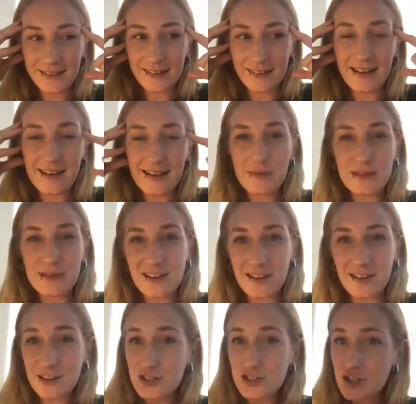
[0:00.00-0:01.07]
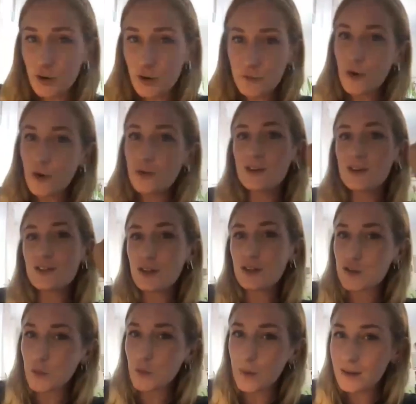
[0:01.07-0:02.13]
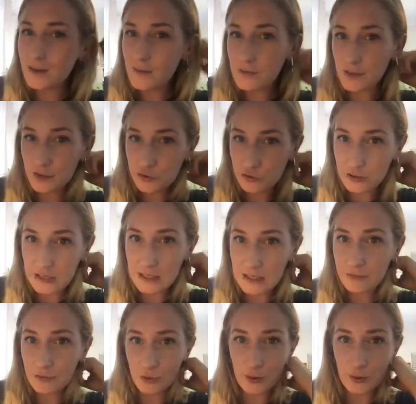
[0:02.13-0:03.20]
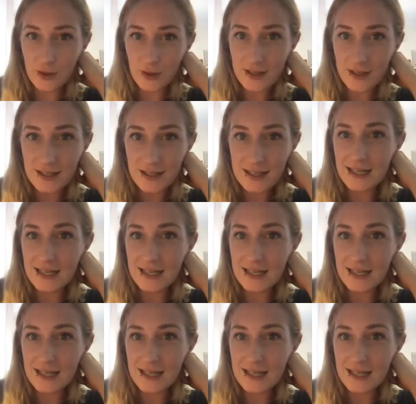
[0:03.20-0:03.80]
Like we stuck a geophone into the soil of the tree and recorded it